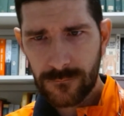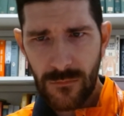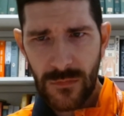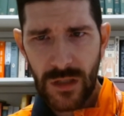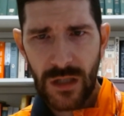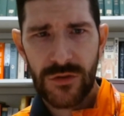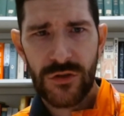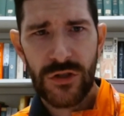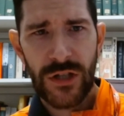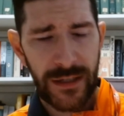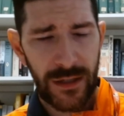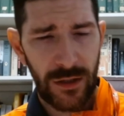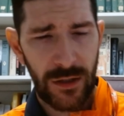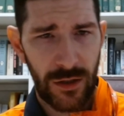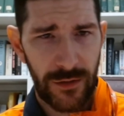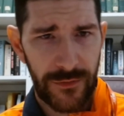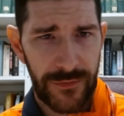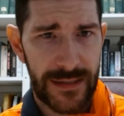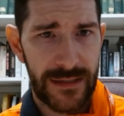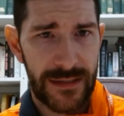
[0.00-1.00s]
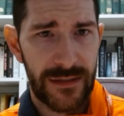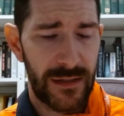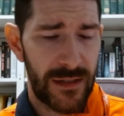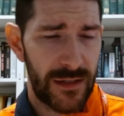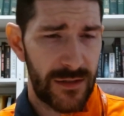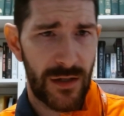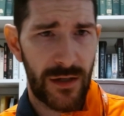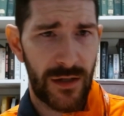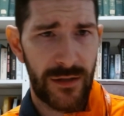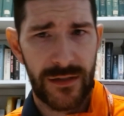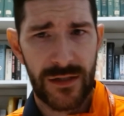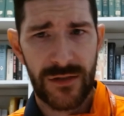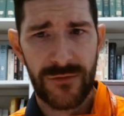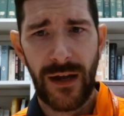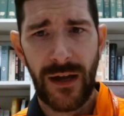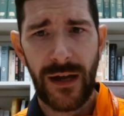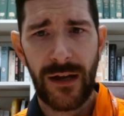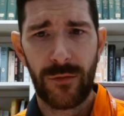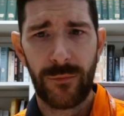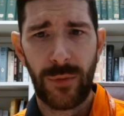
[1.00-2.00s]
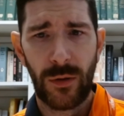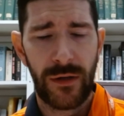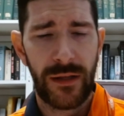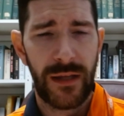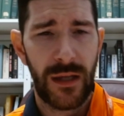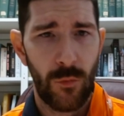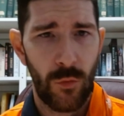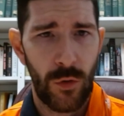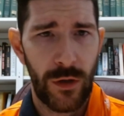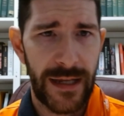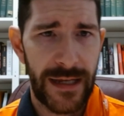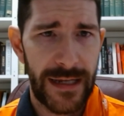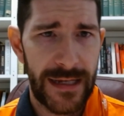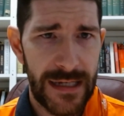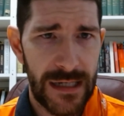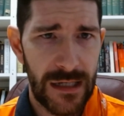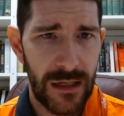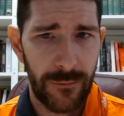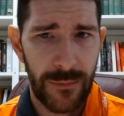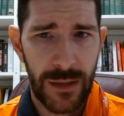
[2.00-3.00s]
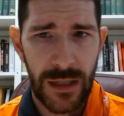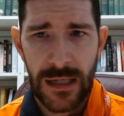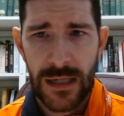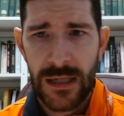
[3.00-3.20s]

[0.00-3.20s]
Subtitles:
checking on things, and he saw this fire burning at 1 a.m.